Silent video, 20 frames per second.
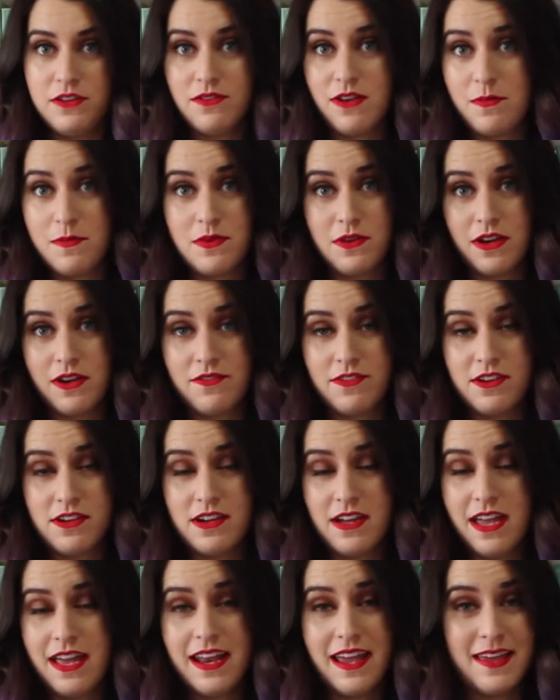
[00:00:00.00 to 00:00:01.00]
rainbow
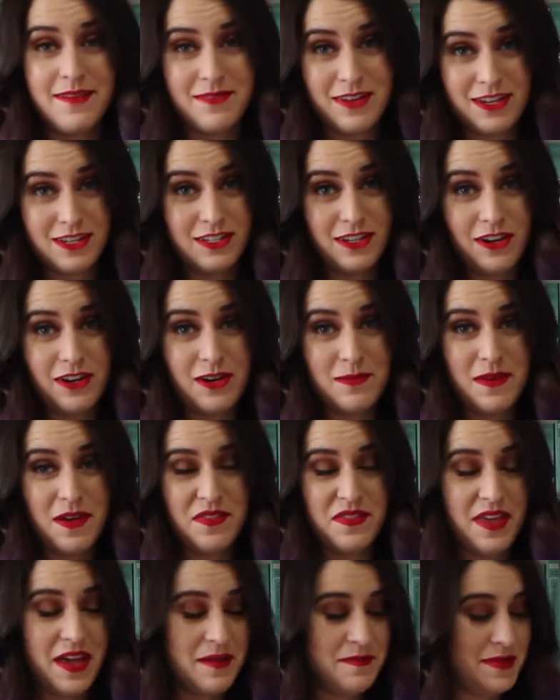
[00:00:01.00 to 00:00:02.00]
cover, and I am not sorry
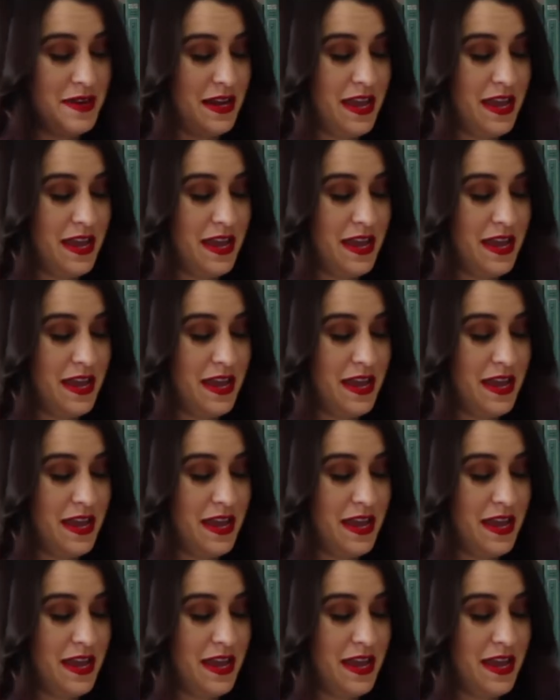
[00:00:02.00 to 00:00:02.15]
about that.